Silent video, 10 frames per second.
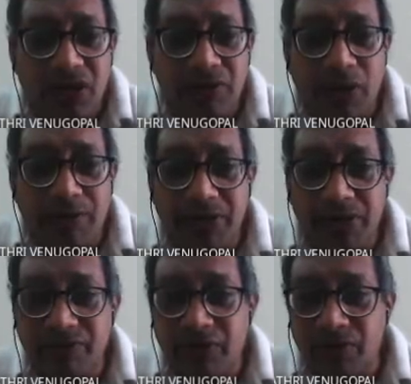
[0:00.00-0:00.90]
I am
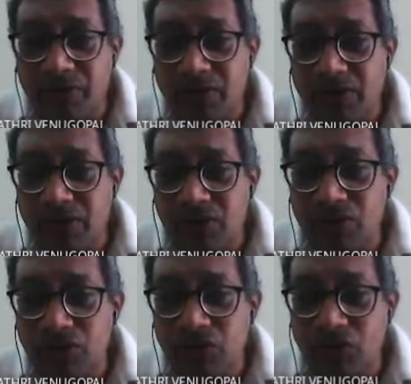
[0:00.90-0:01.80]
copying the formula
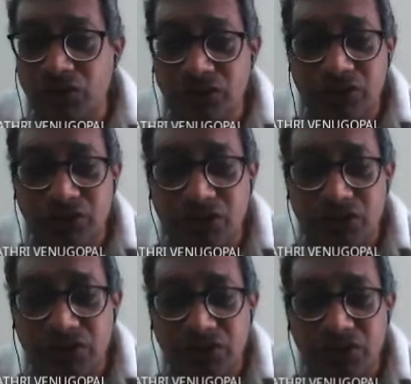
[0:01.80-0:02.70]
to show you
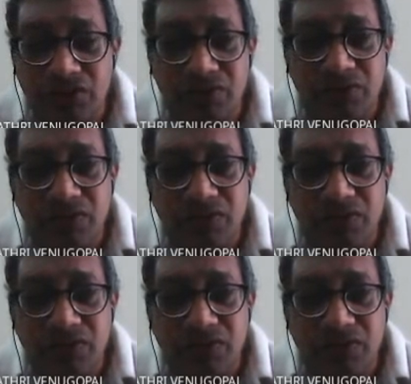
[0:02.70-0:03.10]
to